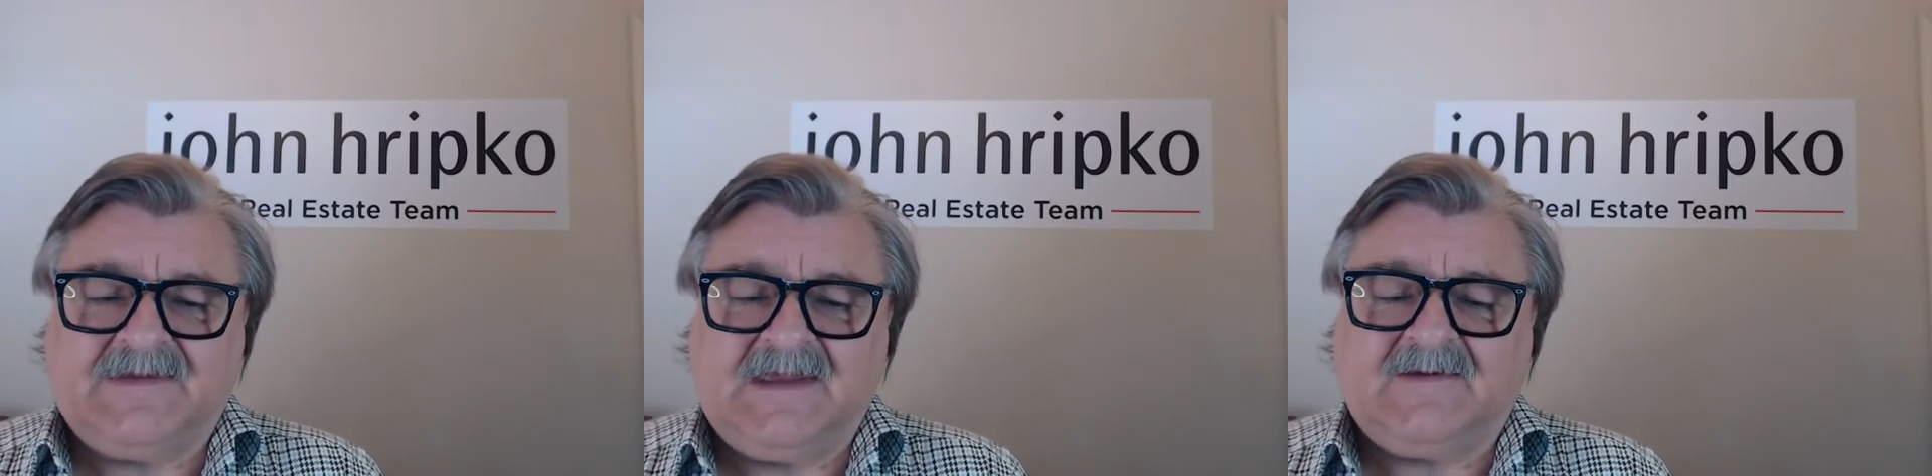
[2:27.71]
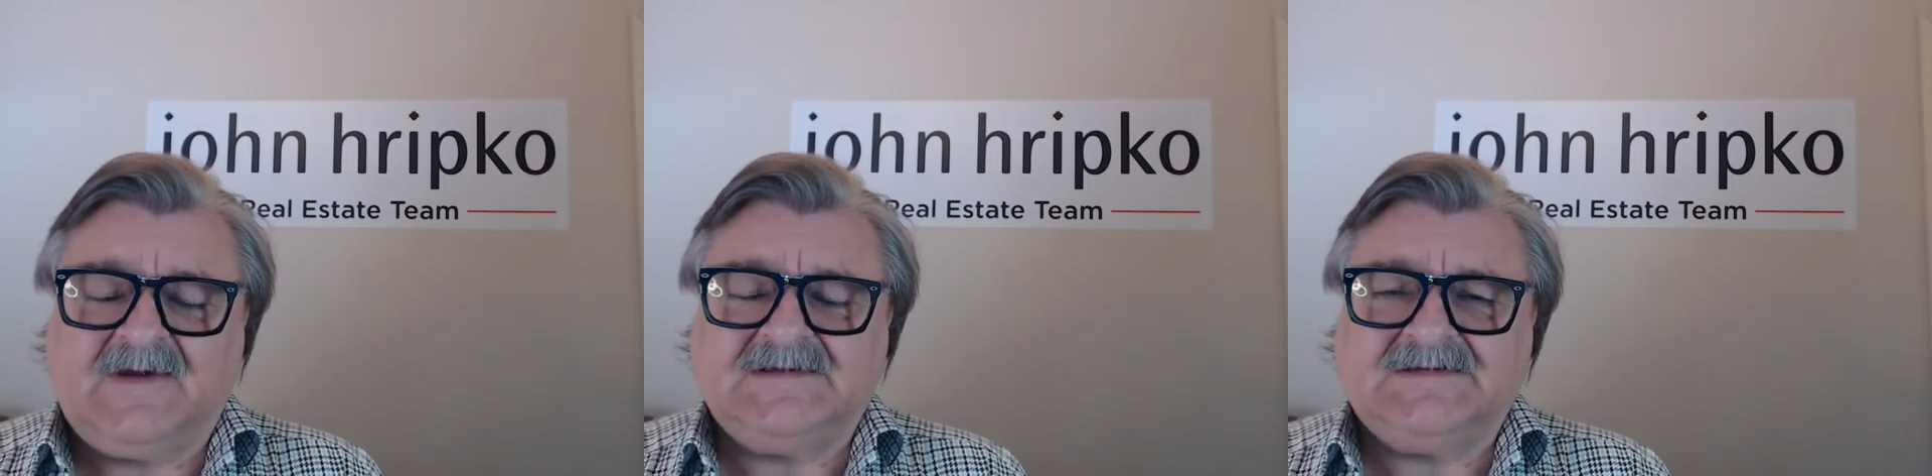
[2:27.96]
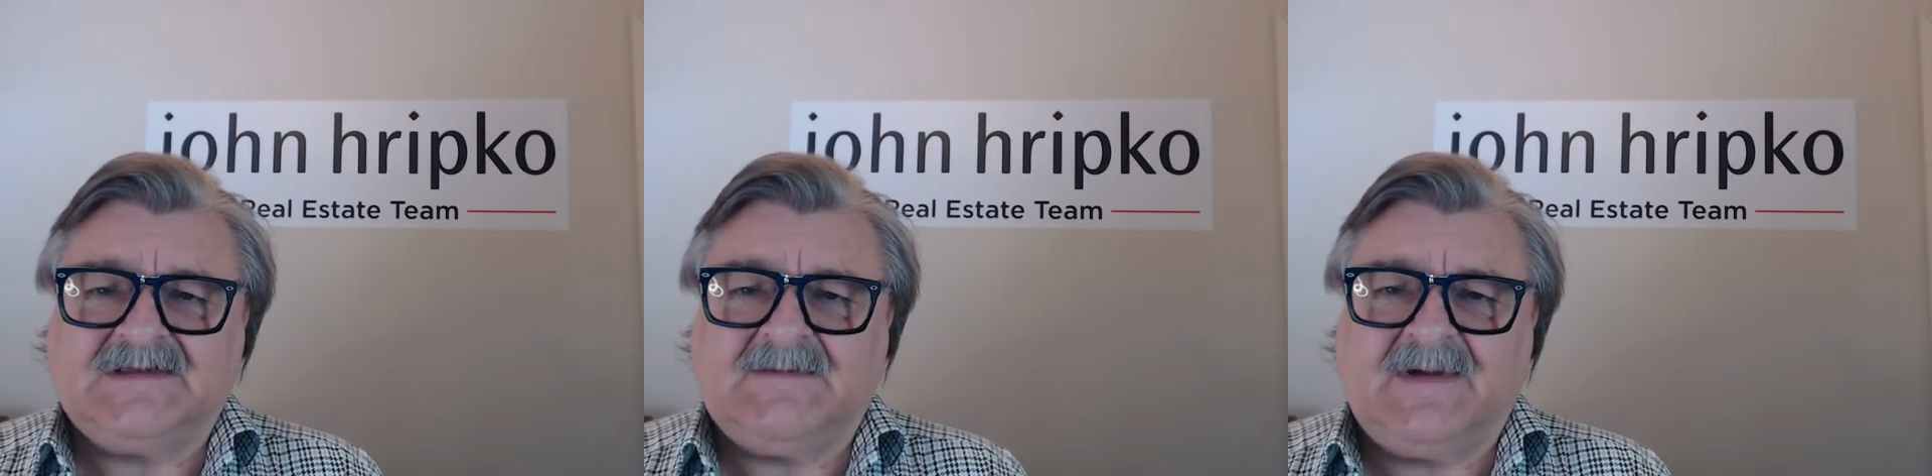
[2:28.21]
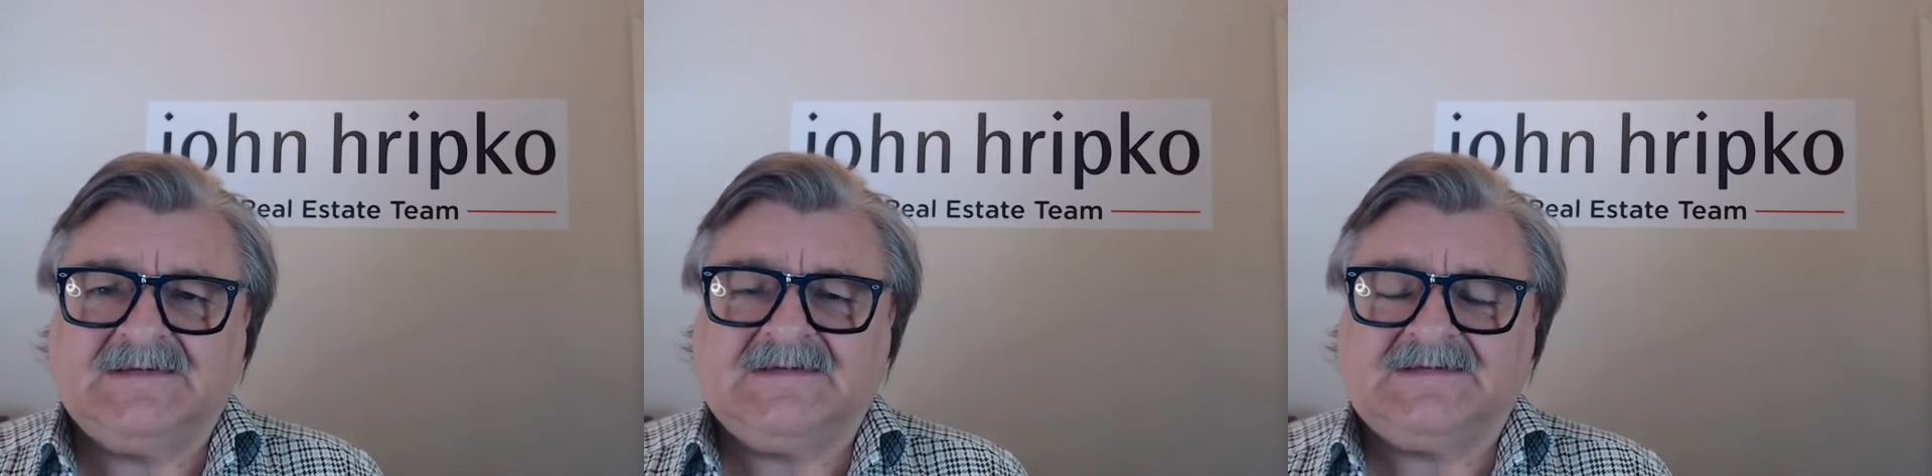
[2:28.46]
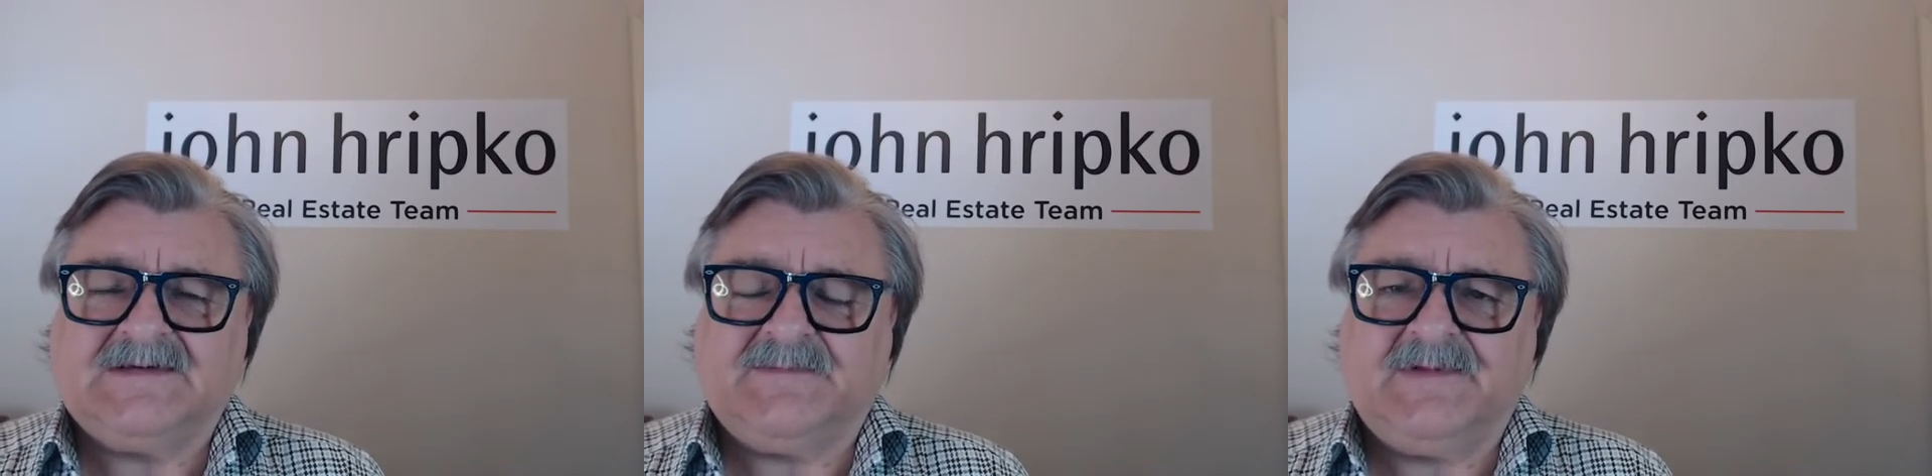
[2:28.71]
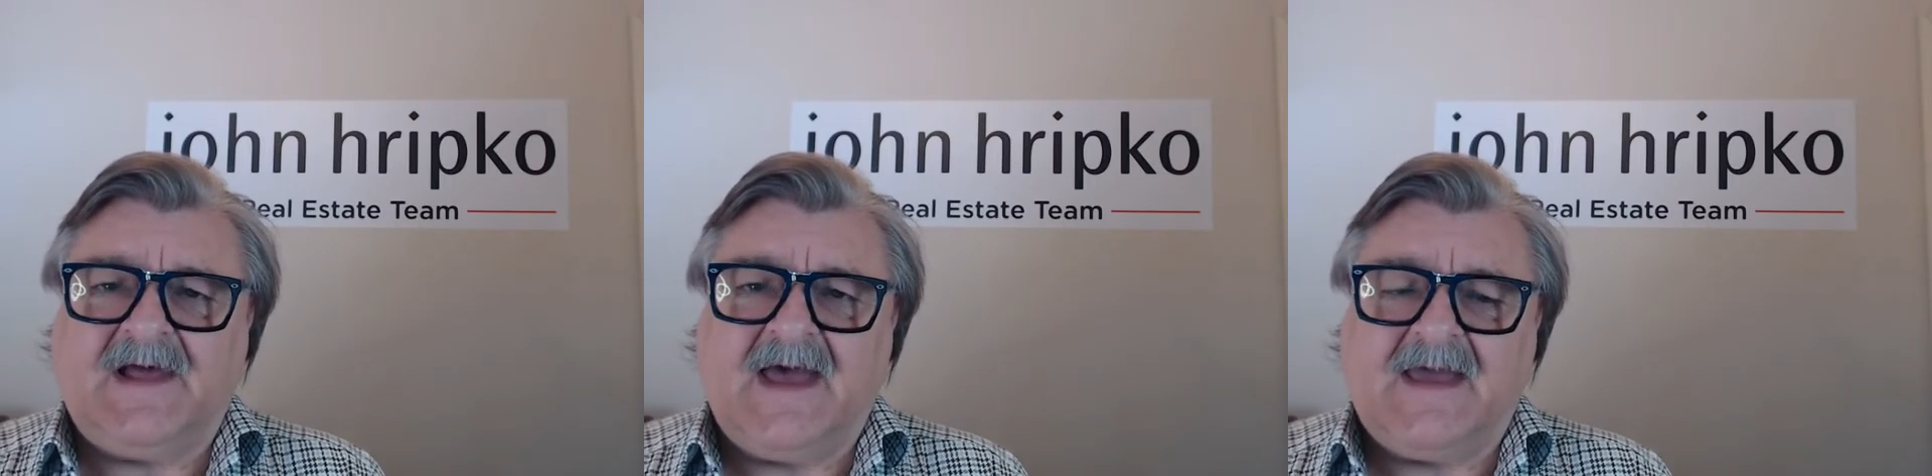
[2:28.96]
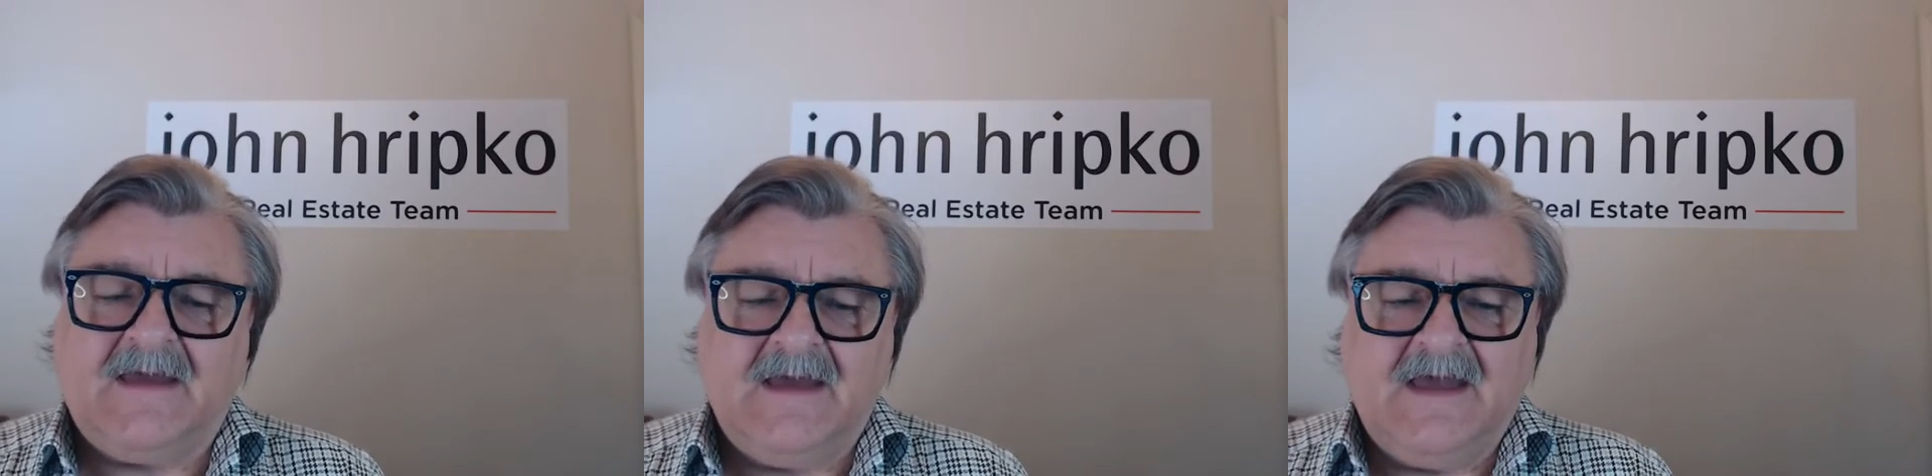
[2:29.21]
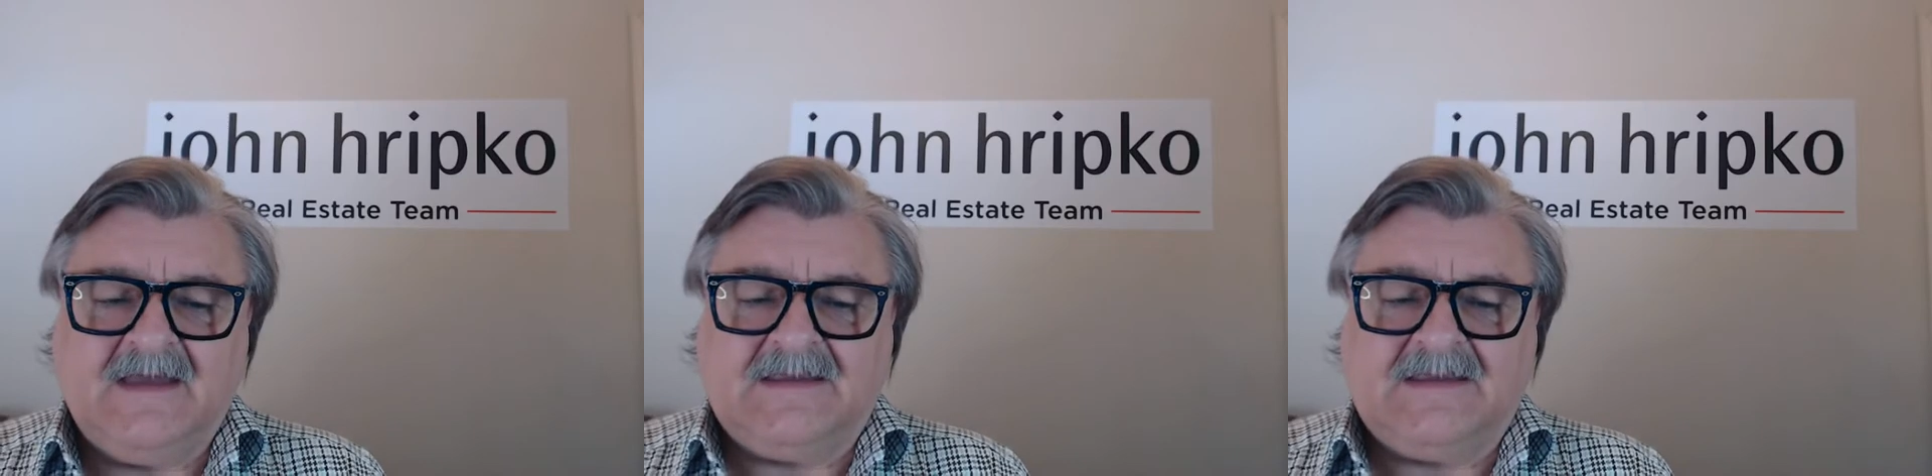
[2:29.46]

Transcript: decrease in the months of supply.